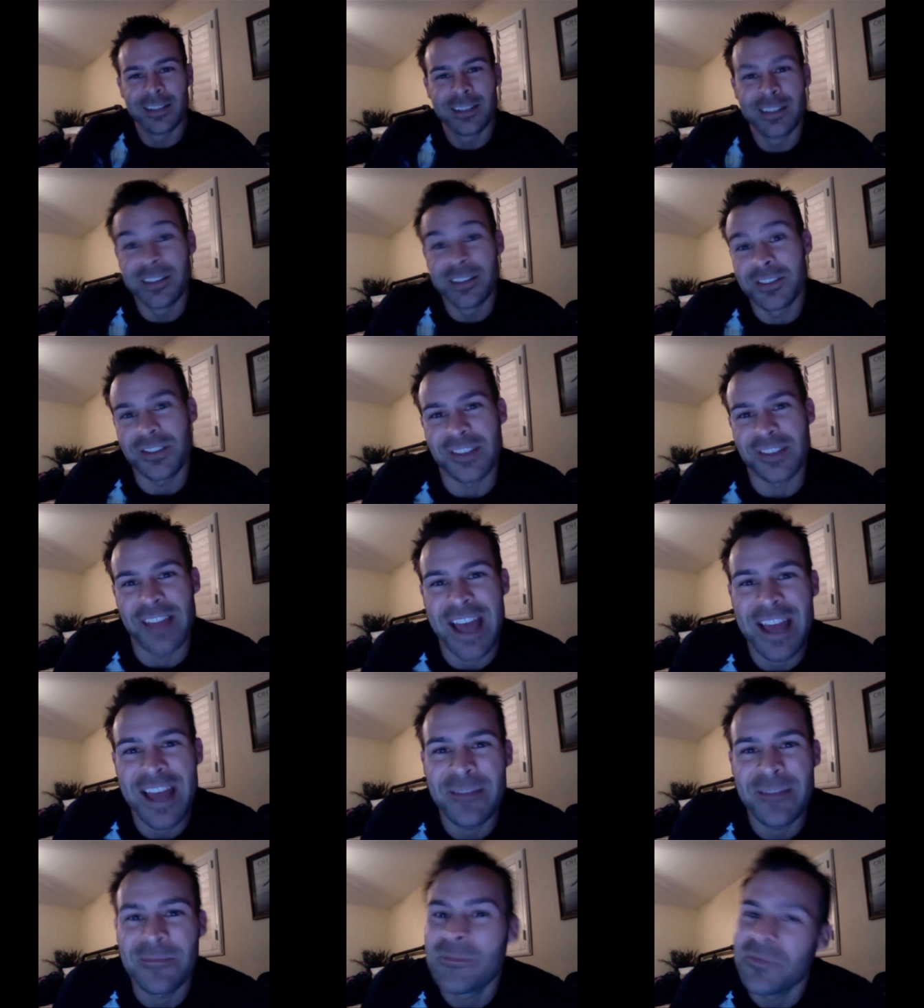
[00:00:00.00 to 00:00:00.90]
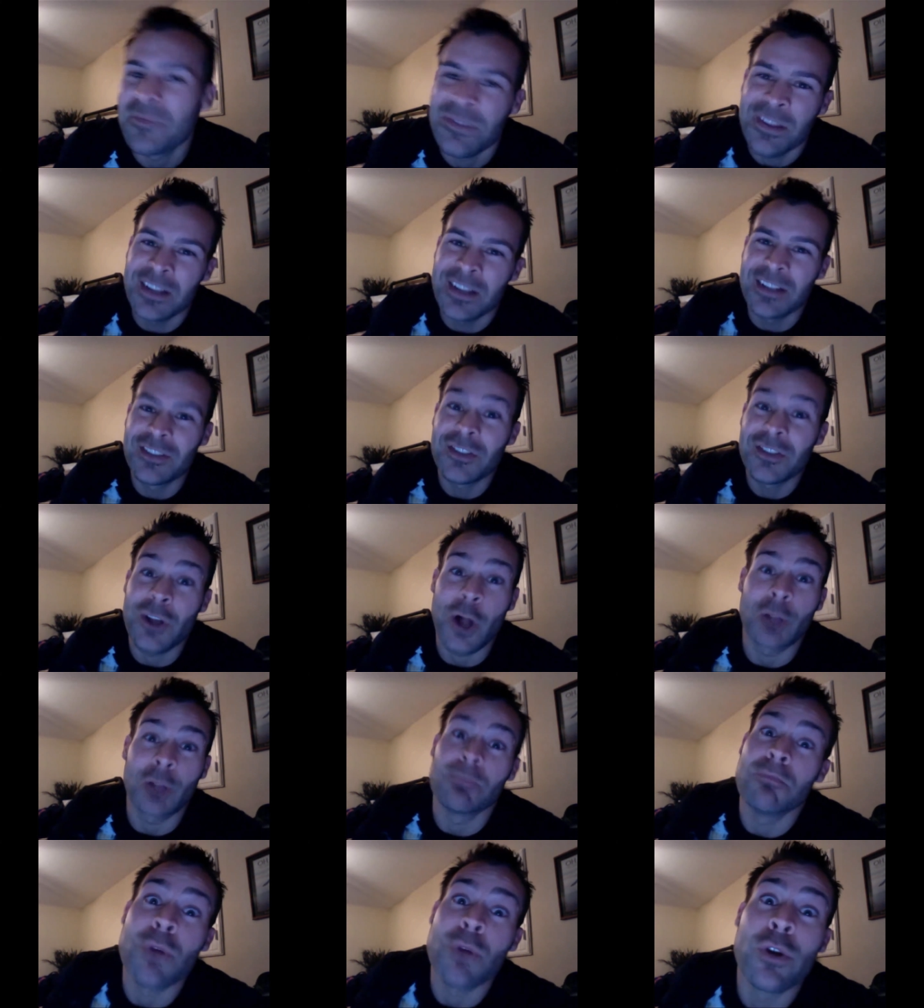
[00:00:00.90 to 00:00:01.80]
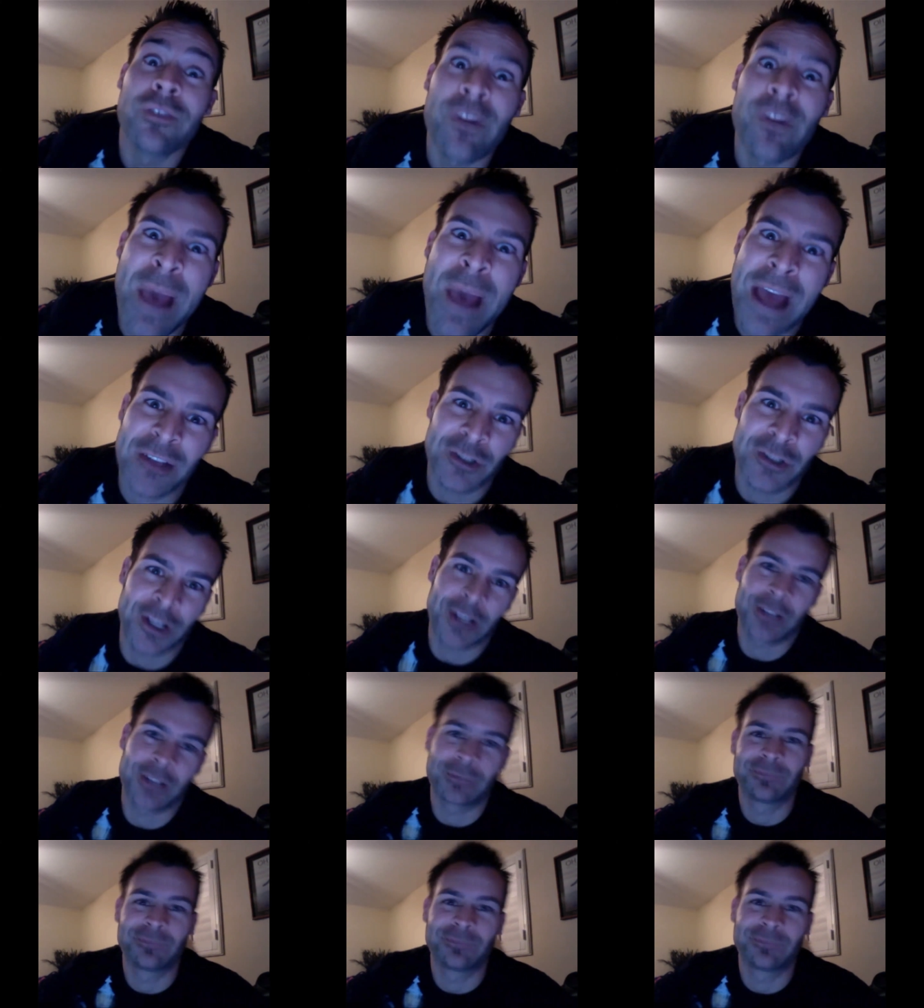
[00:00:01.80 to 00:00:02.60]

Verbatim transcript: See that? It's called movie magic.